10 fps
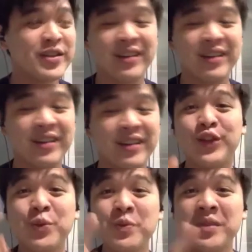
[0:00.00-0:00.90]

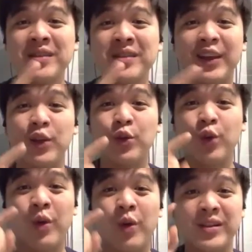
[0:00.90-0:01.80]
assumes that you know
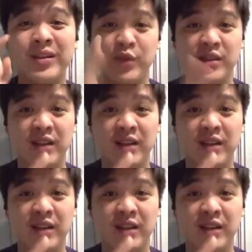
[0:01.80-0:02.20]
what your assumptions are.